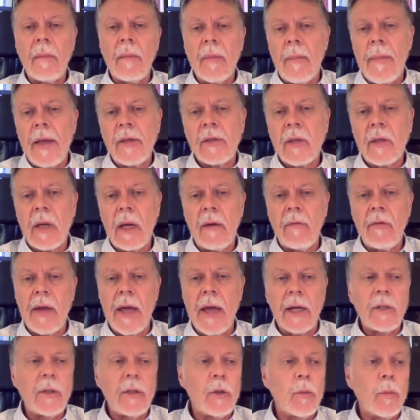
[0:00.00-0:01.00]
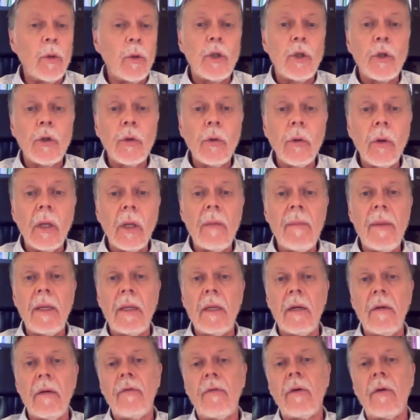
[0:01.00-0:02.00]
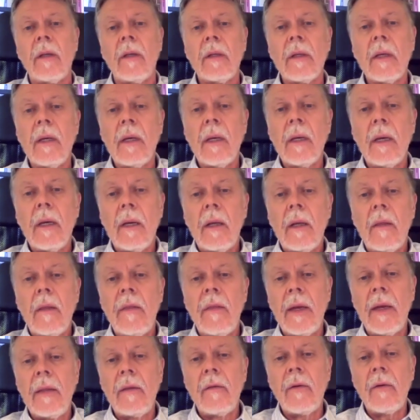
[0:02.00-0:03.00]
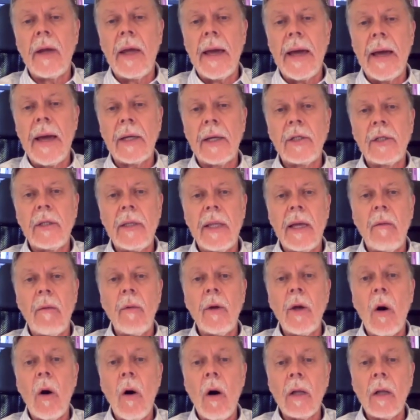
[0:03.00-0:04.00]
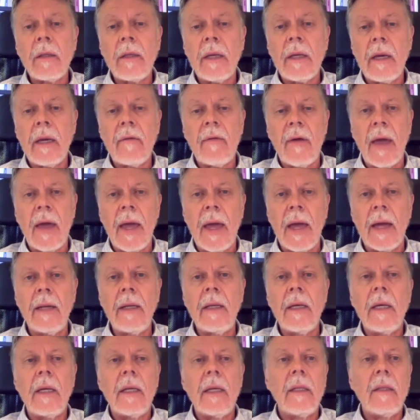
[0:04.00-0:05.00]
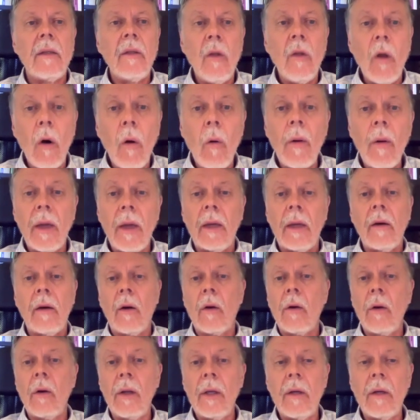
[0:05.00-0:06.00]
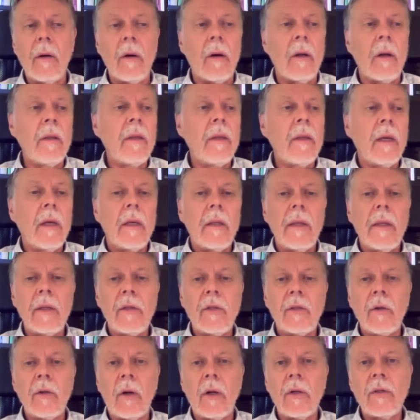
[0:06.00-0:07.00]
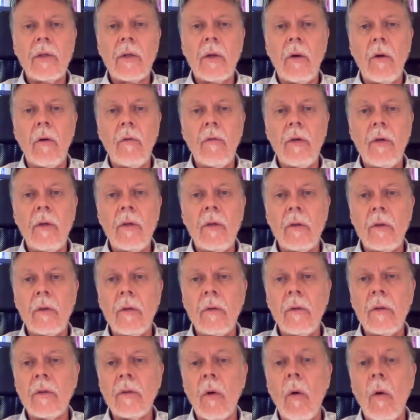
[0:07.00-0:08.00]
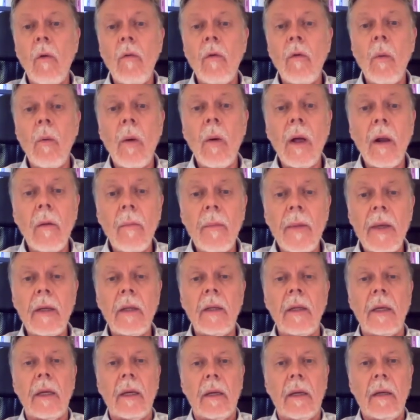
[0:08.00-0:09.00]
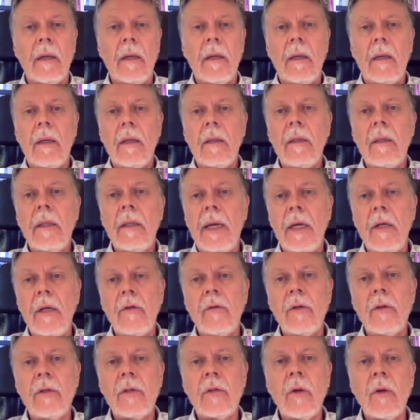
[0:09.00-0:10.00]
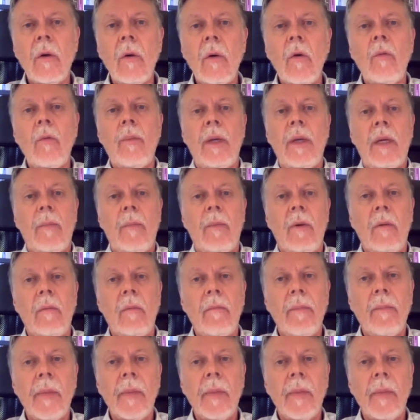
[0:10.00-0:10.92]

best kind of reaction, would surely be different than the reaction that we ought to have had, knowing early on that SARS-CoV-2 is overwhelmingly dangerous to old people.